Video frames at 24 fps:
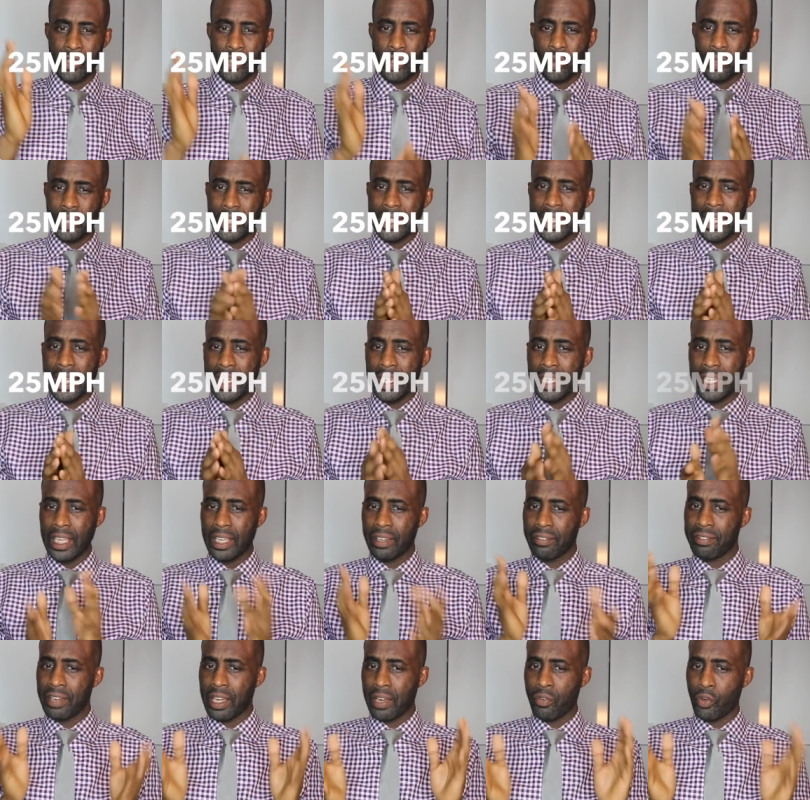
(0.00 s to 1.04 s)
you're only gaining
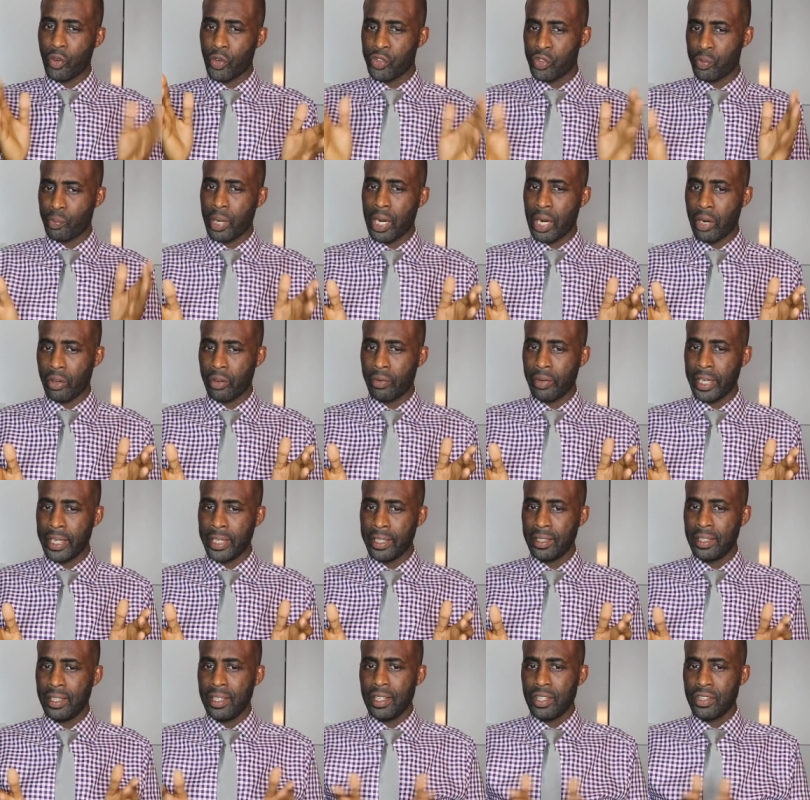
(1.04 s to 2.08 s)
like 5 horsepower,
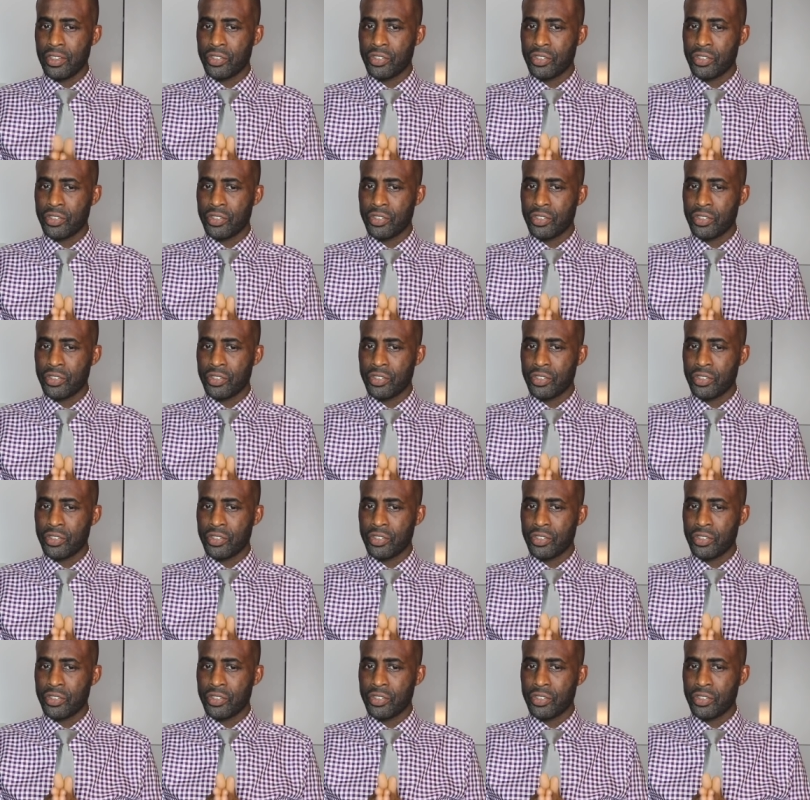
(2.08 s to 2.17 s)
right?